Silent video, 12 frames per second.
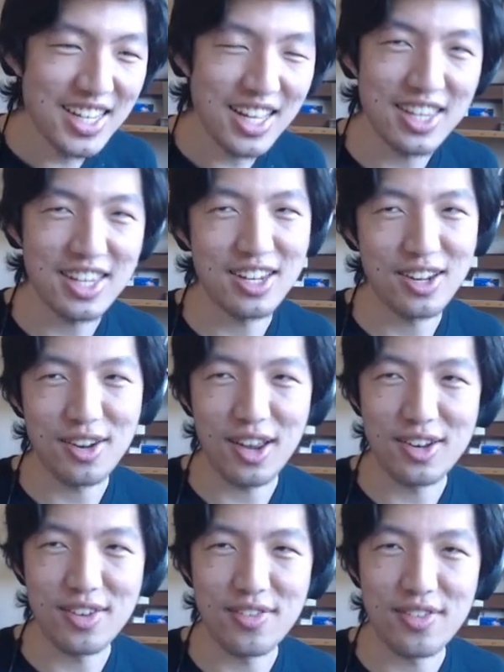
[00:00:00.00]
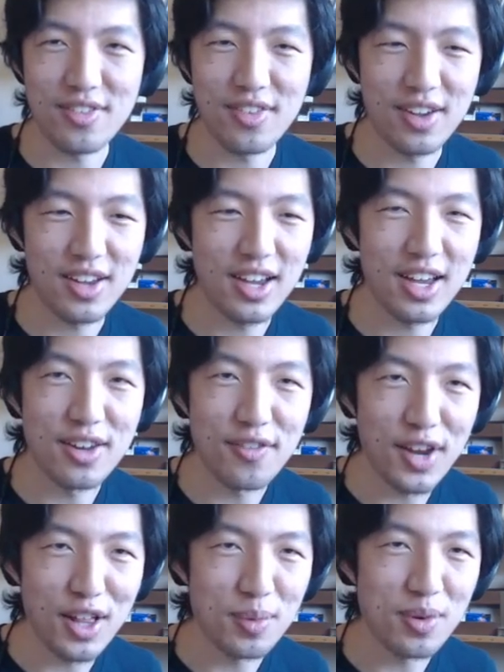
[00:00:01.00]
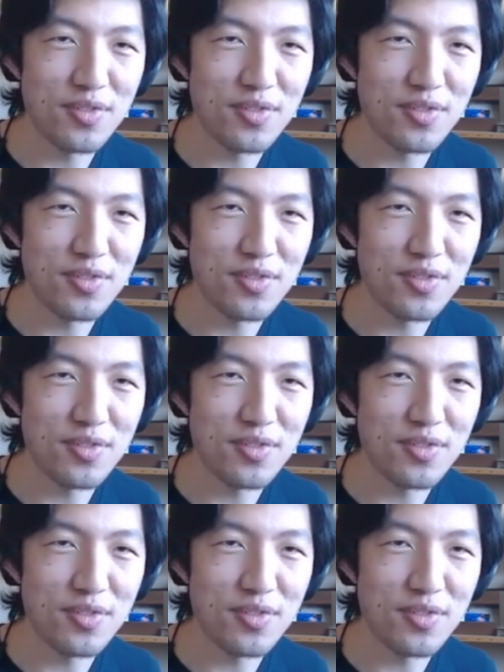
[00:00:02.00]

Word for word: And then an, an unavailable